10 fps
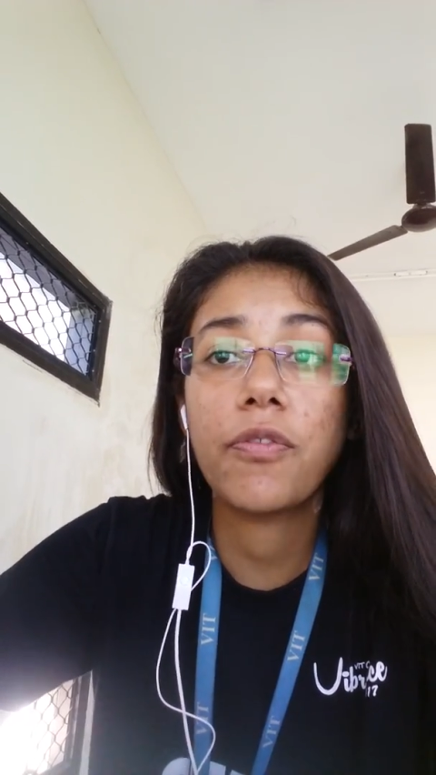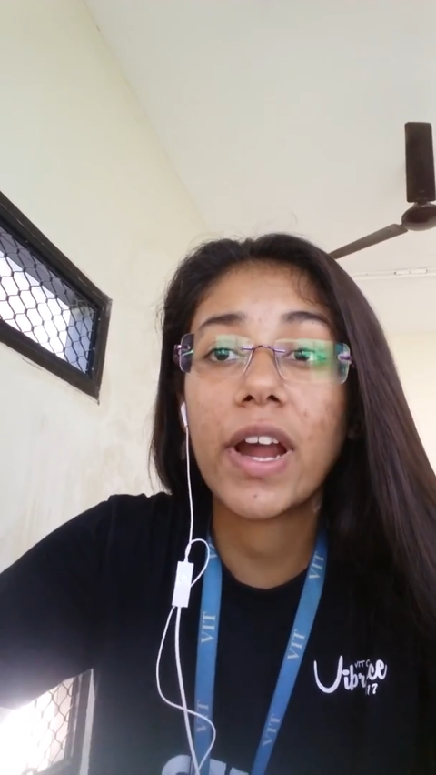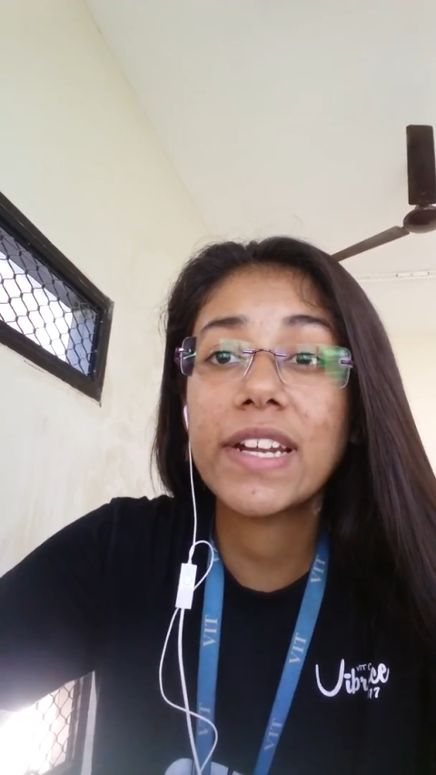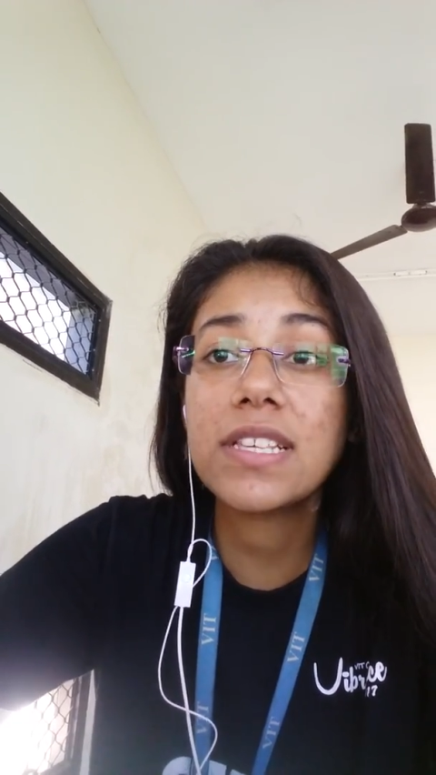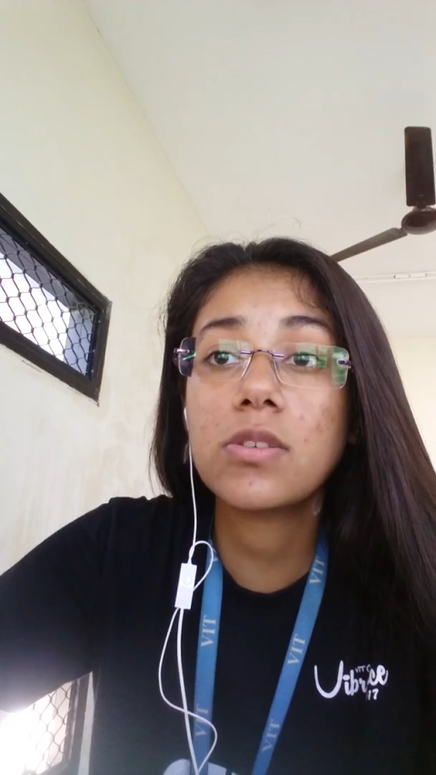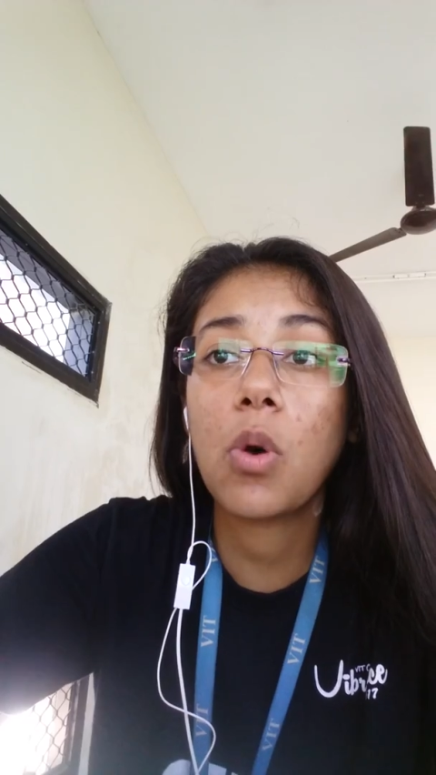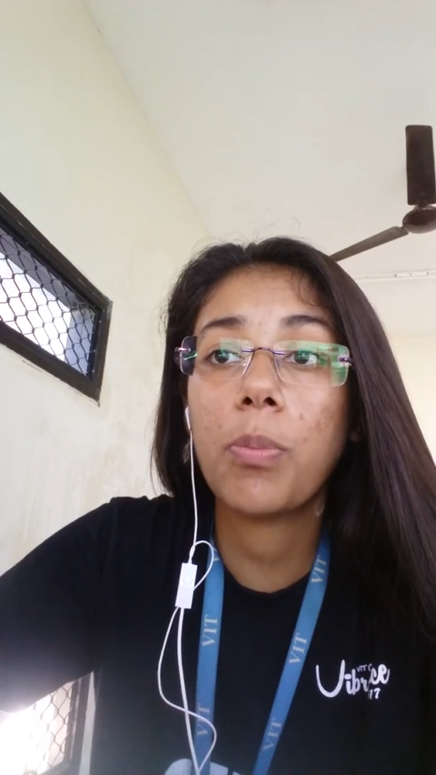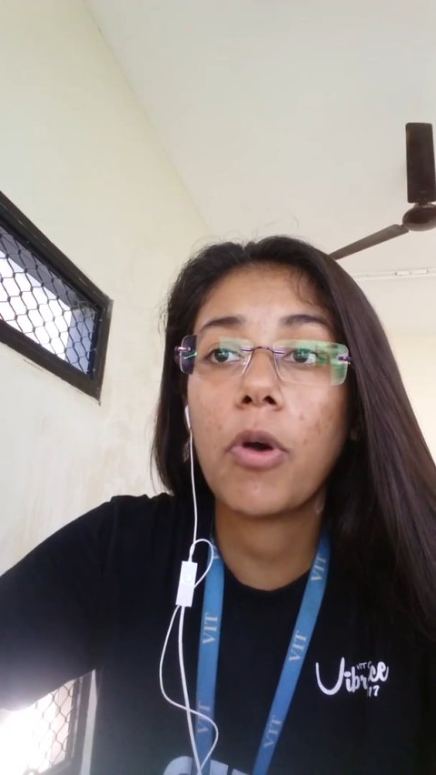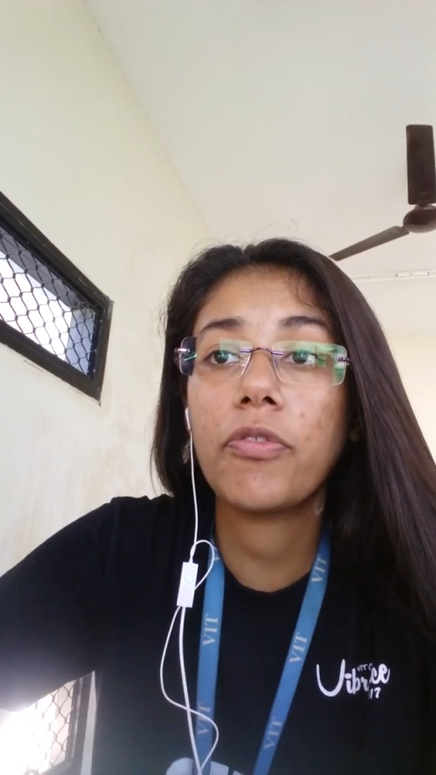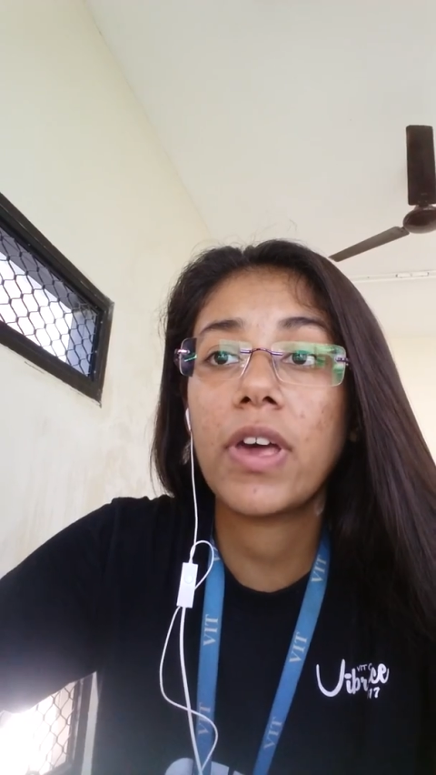widest
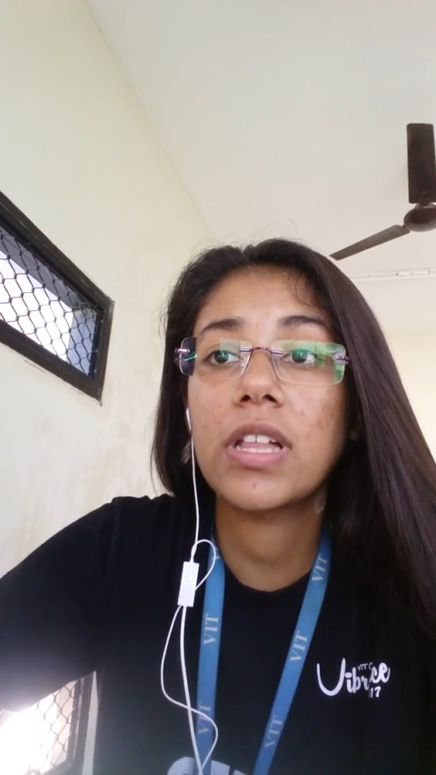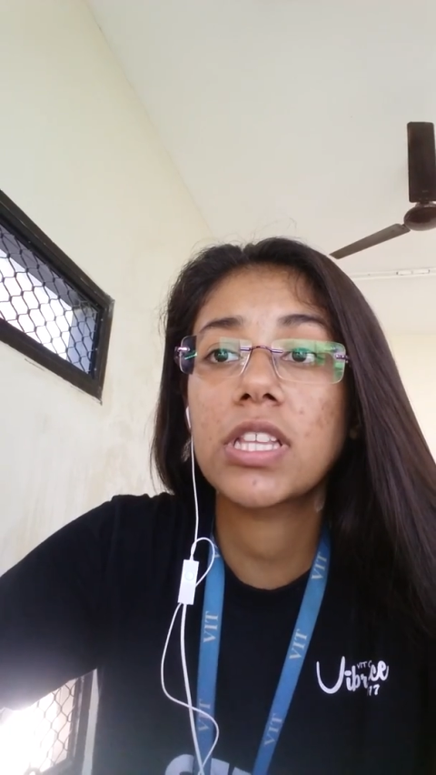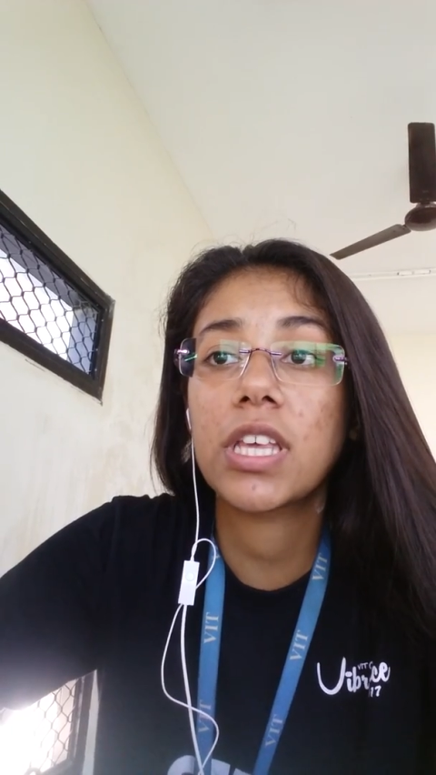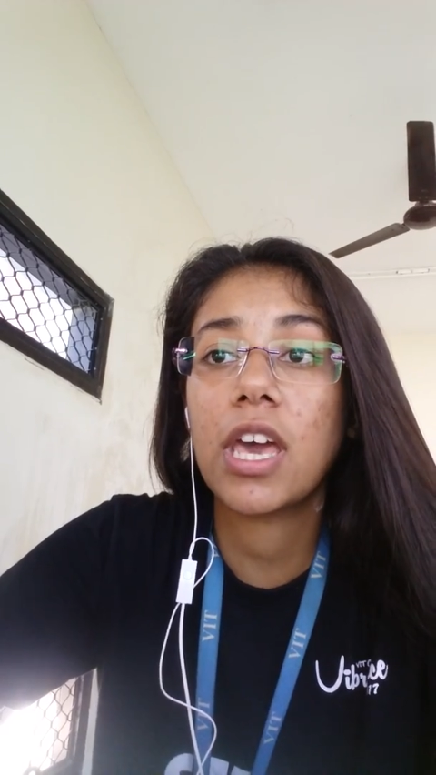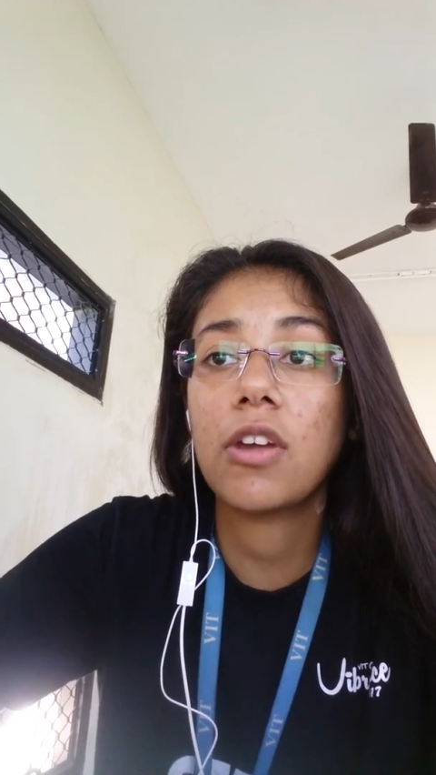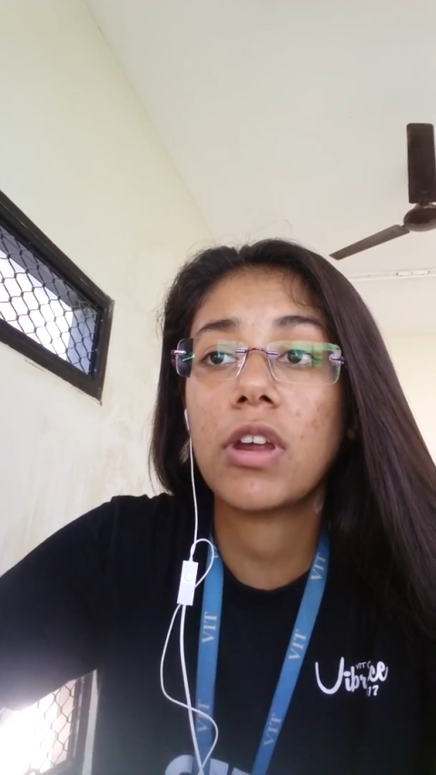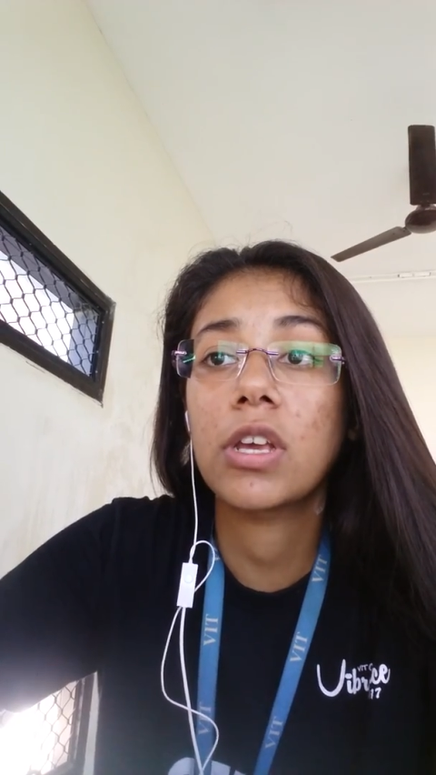scope of healthcare,